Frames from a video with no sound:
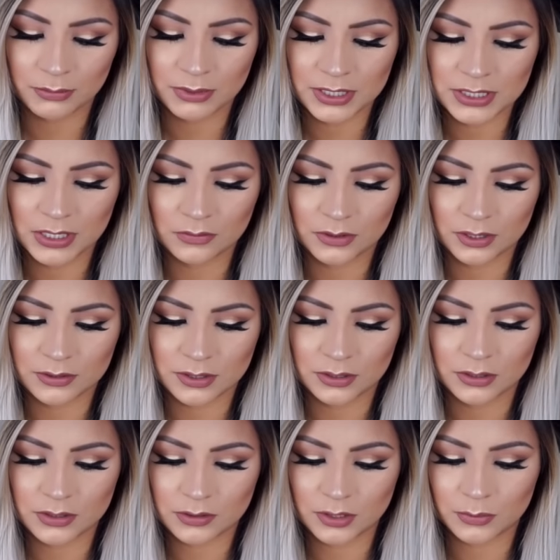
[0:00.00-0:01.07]
Let me see if there's
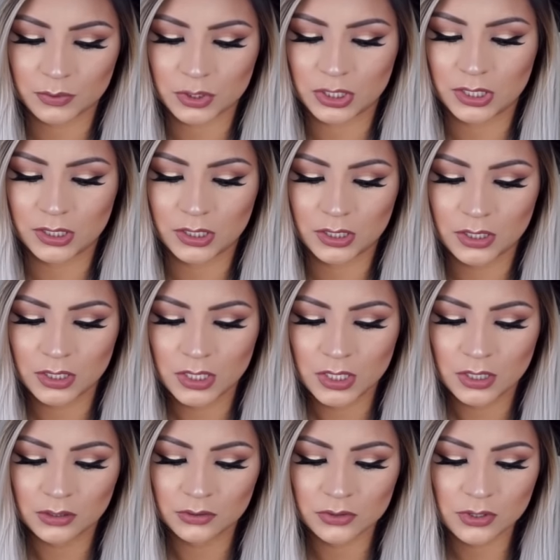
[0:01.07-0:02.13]
a description.
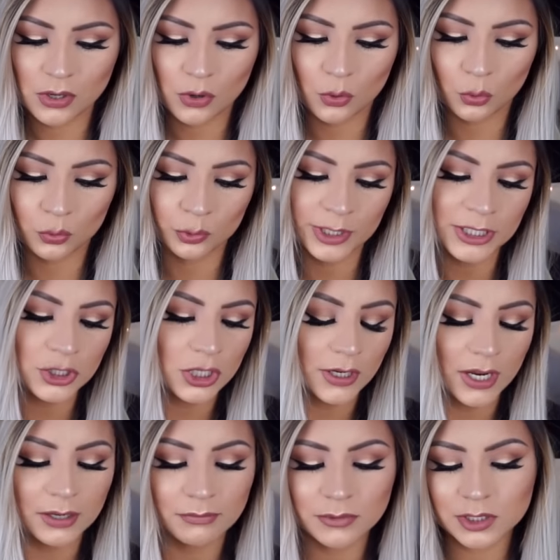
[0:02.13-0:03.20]
So rich
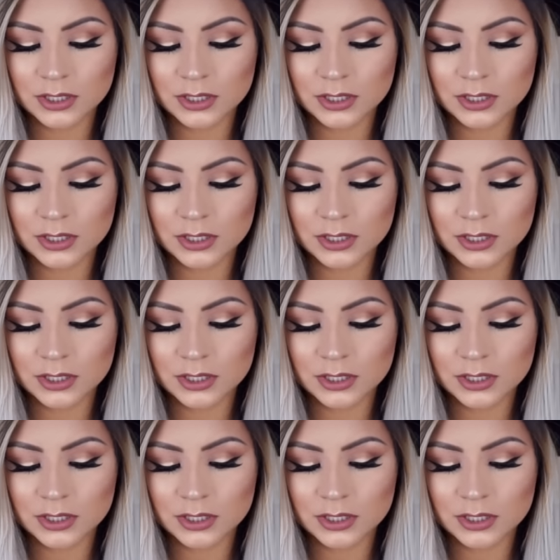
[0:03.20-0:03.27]
and